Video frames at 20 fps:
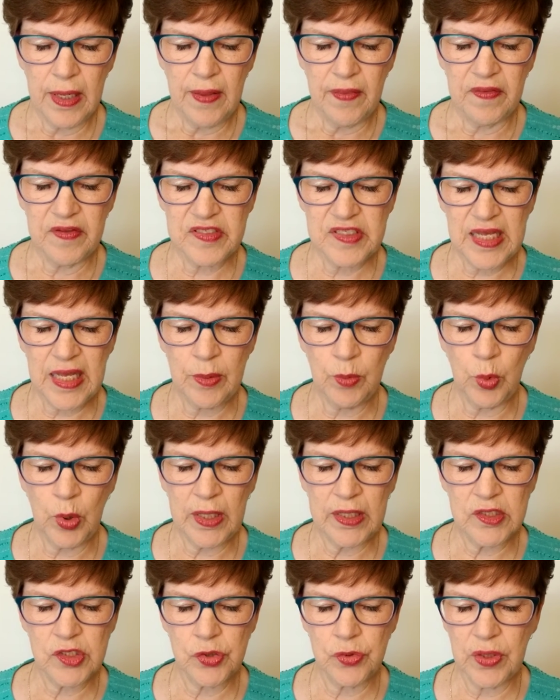the same
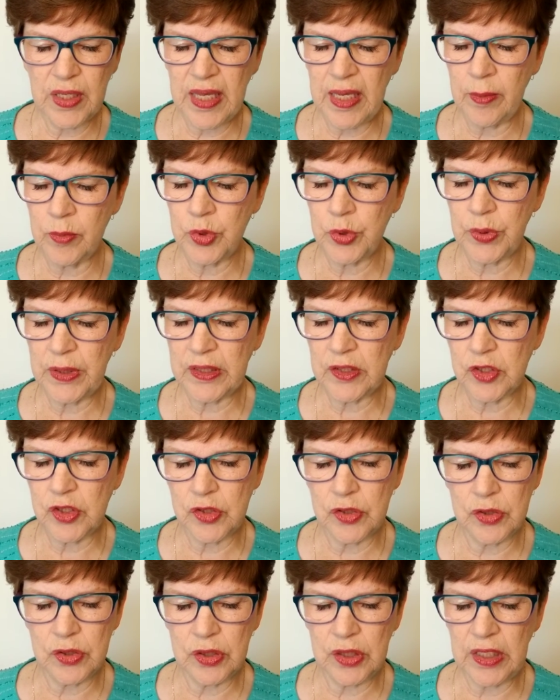ones who came to
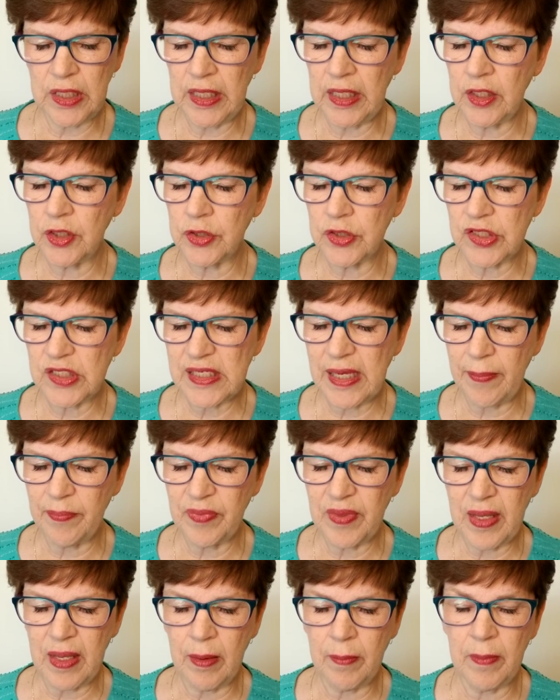intercept
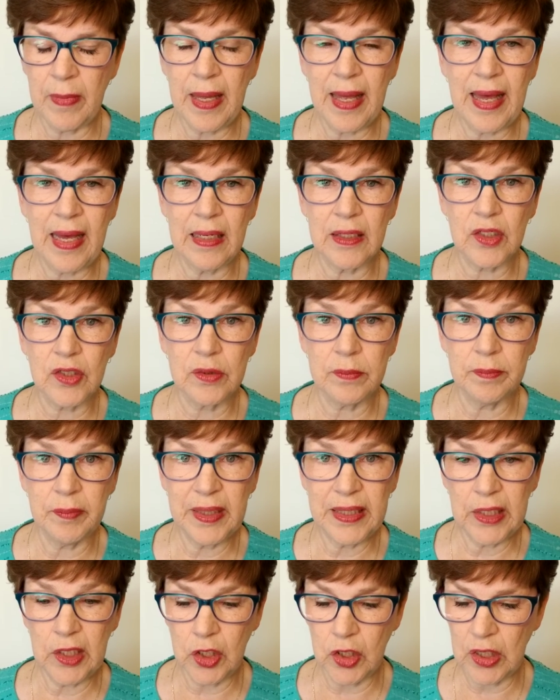them at
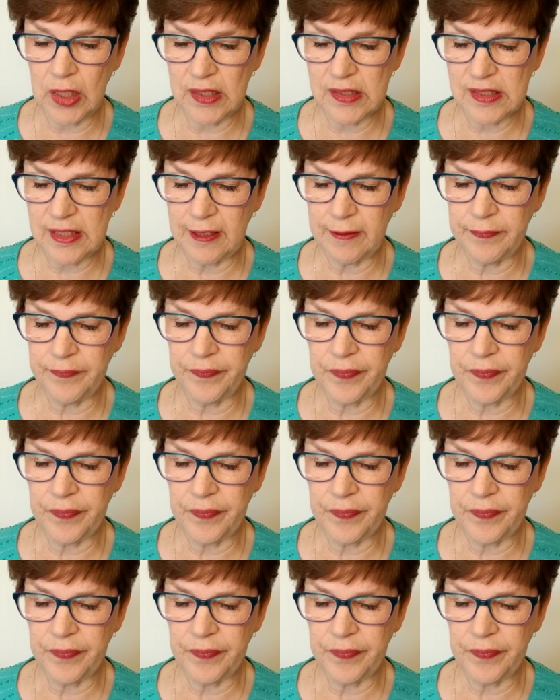Muddy Crossing.